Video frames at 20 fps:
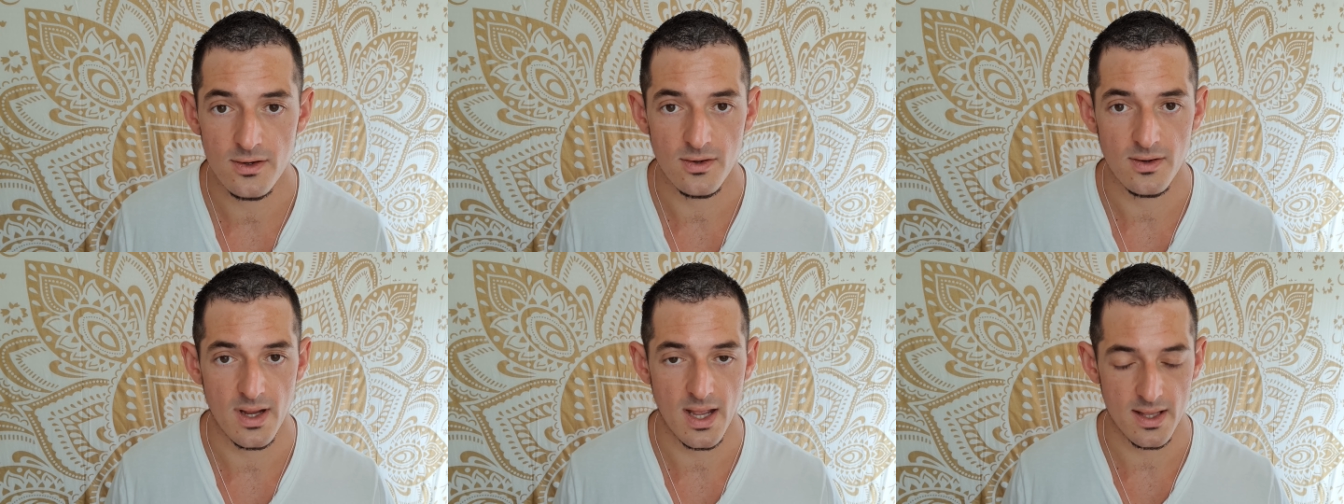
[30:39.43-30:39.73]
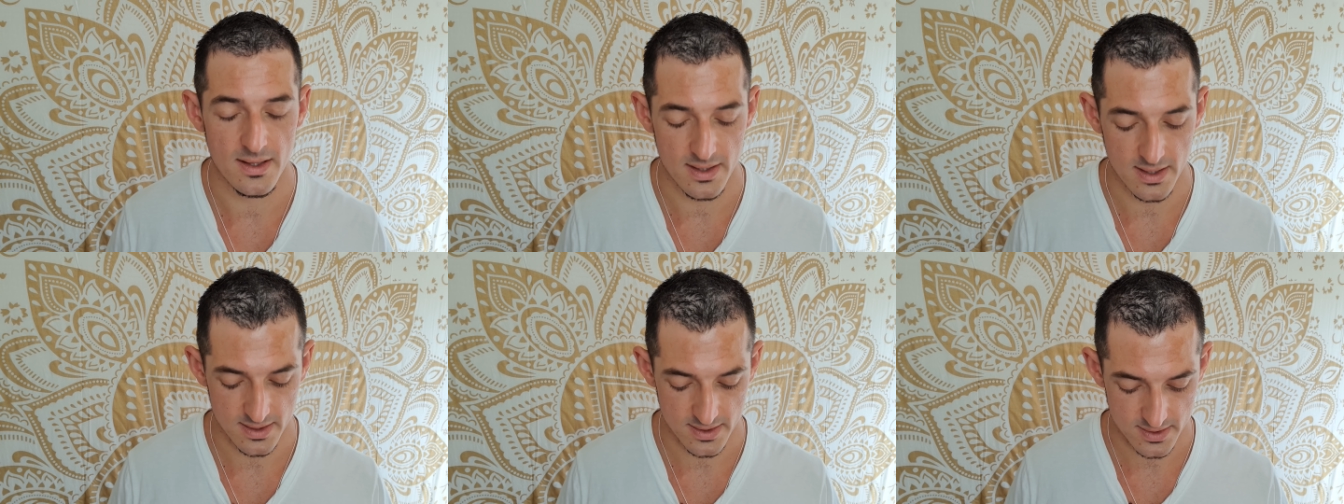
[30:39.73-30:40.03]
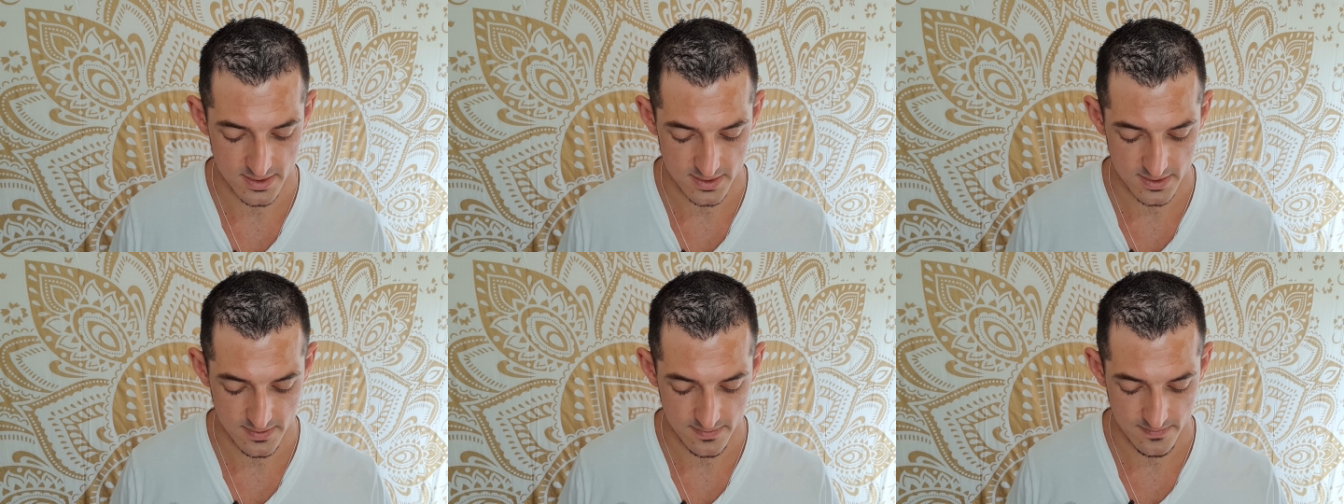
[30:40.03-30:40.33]
create this.
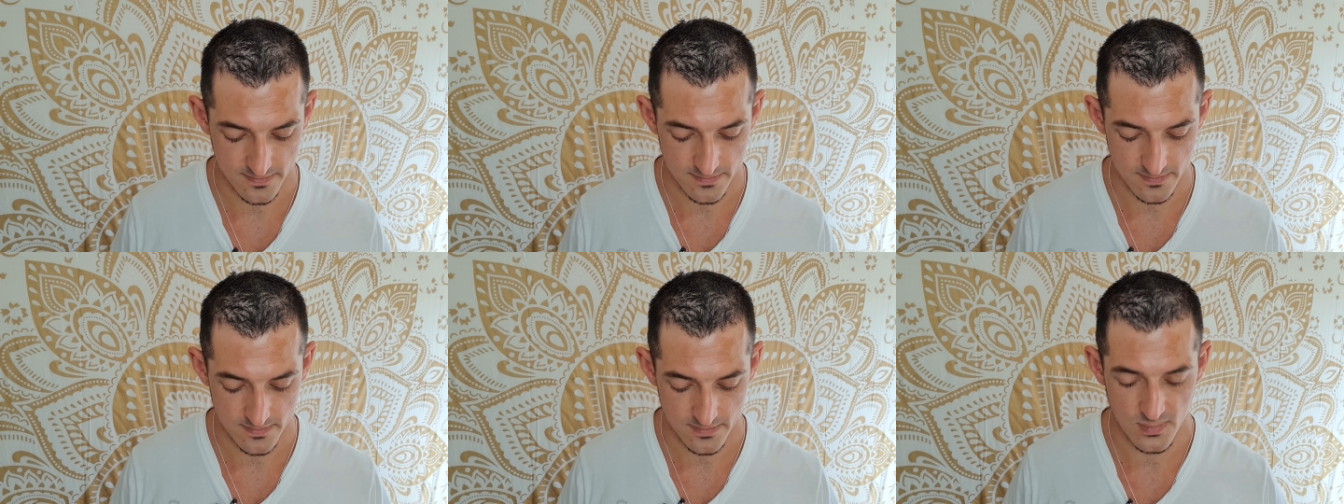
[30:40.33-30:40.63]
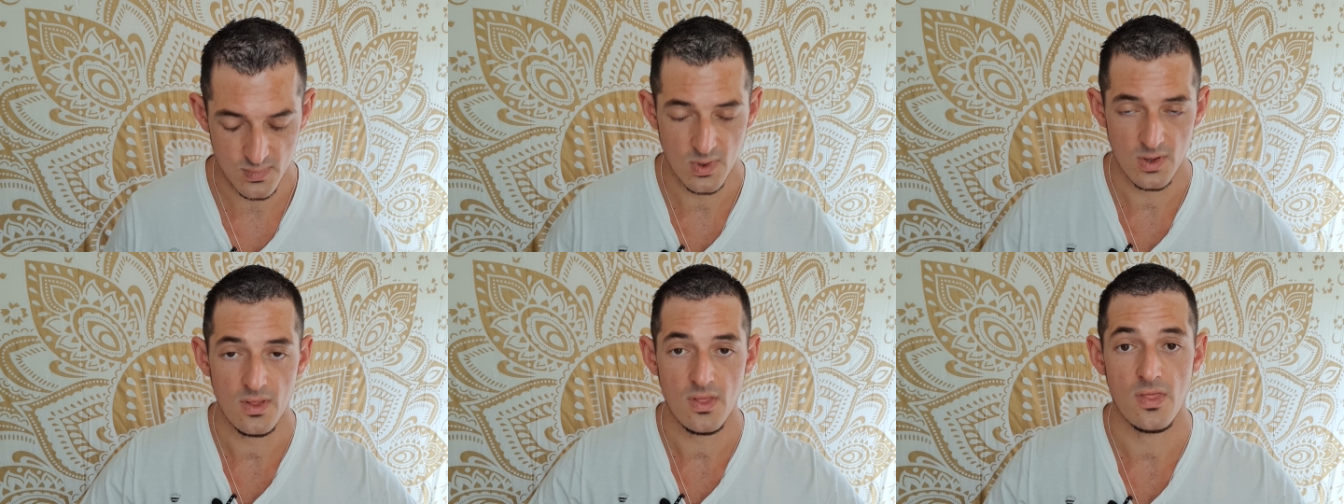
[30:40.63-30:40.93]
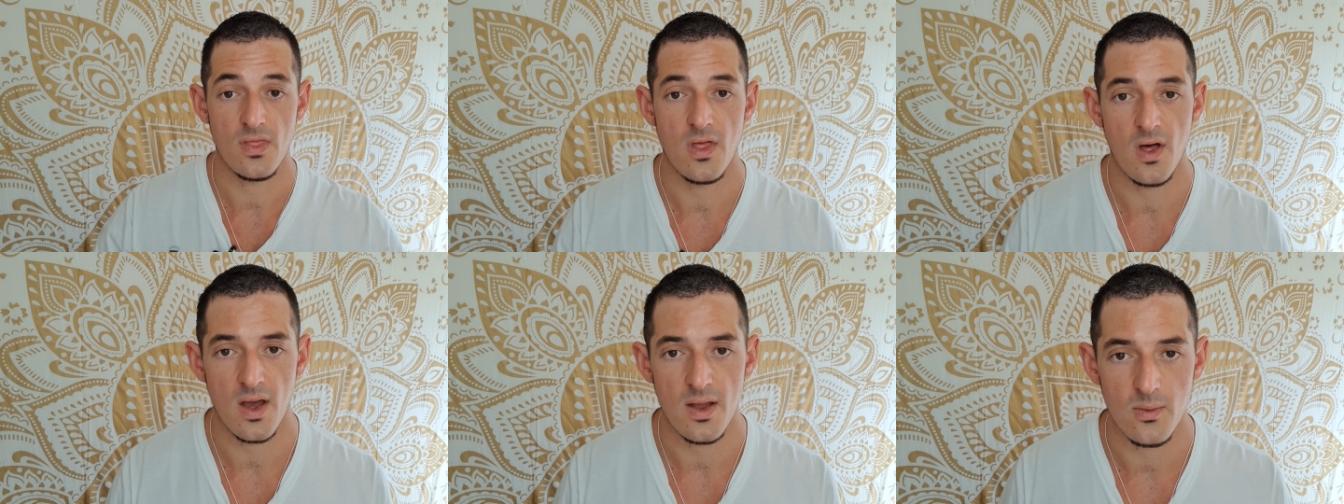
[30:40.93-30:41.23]

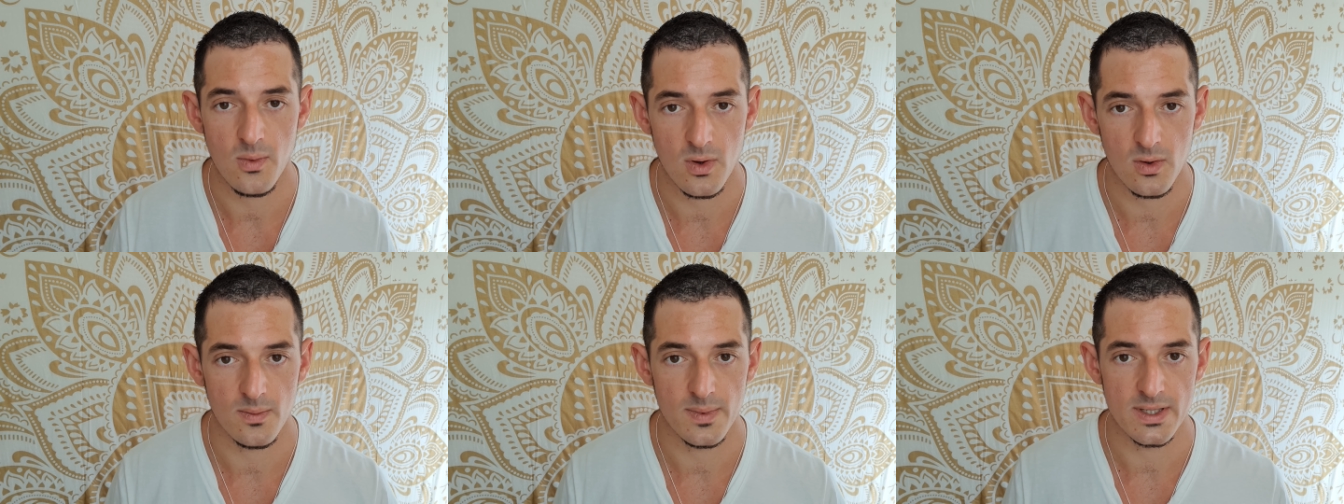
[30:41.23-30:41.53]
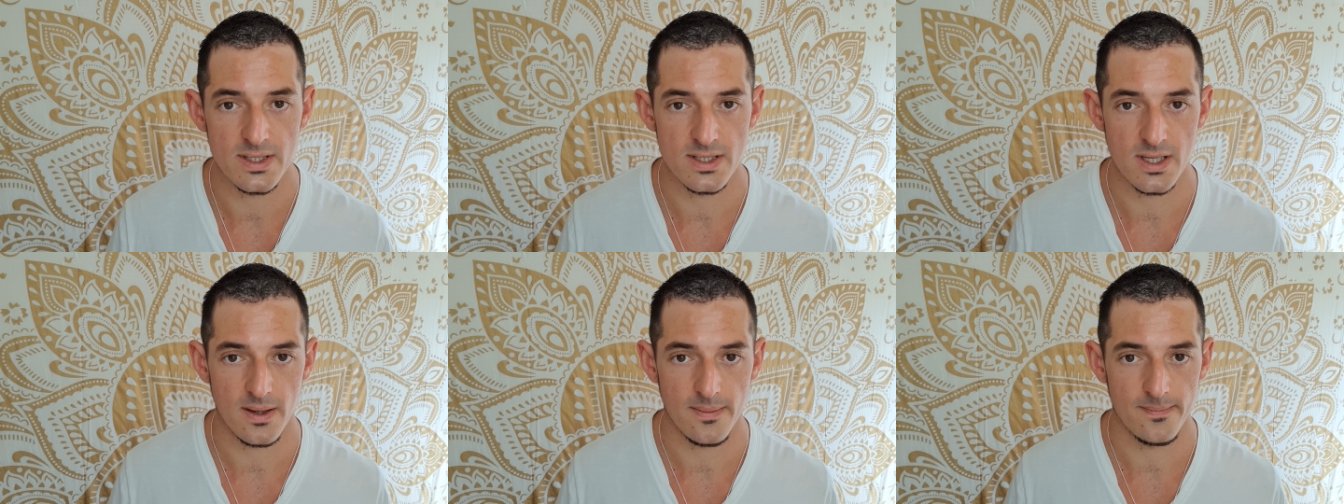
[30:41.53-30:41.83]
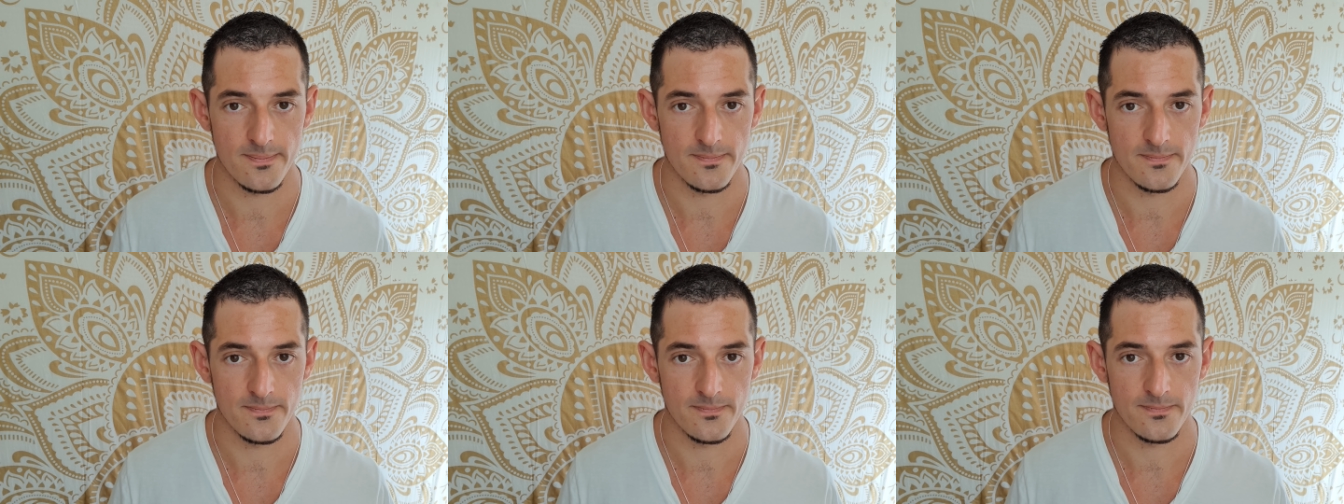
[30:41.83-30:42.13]
Thy will be done.